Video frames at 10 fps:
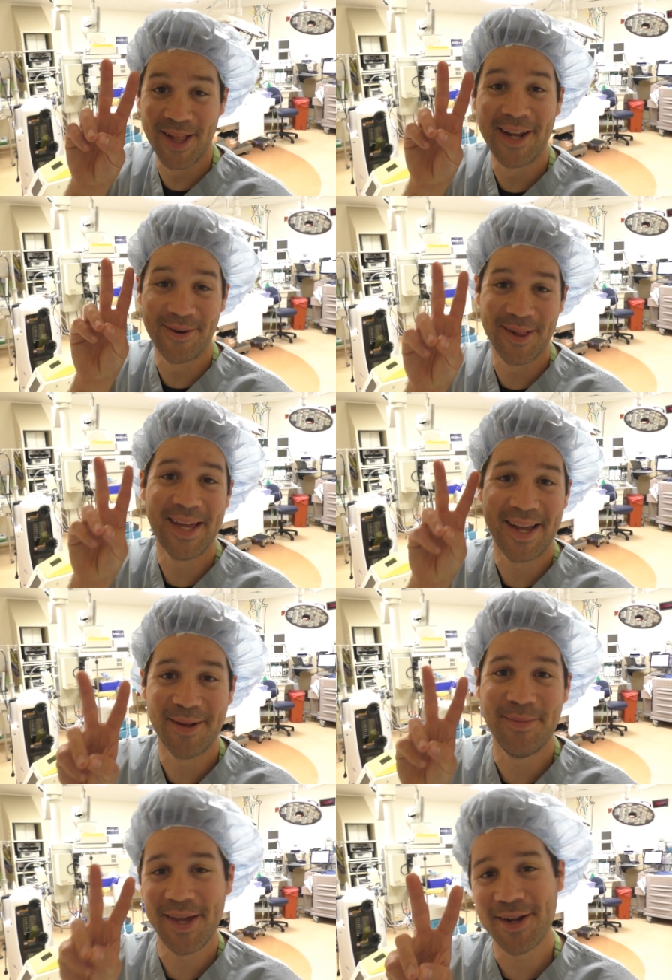literally
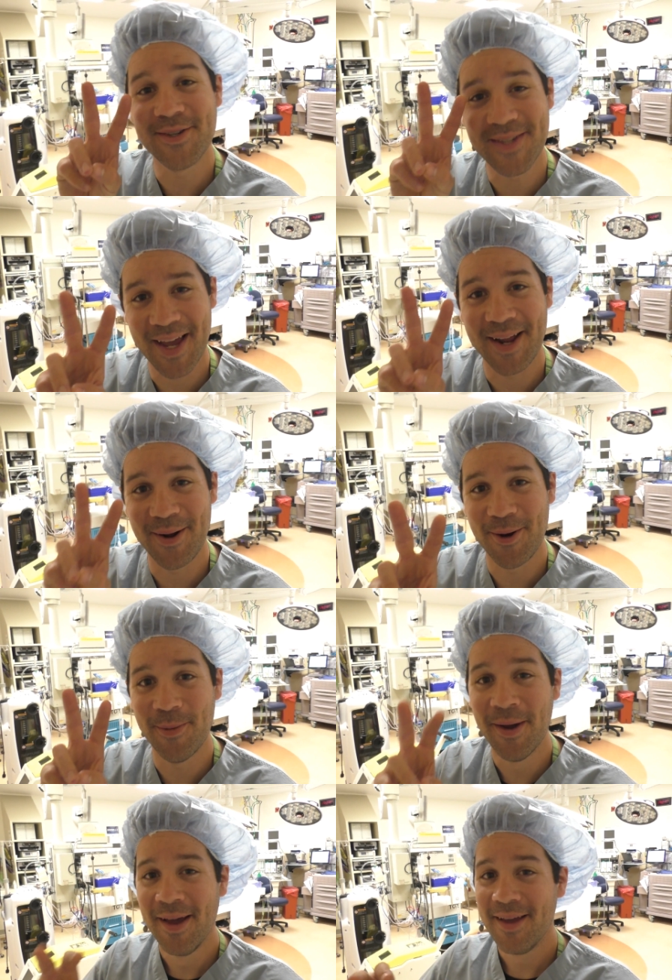gonna be your second home.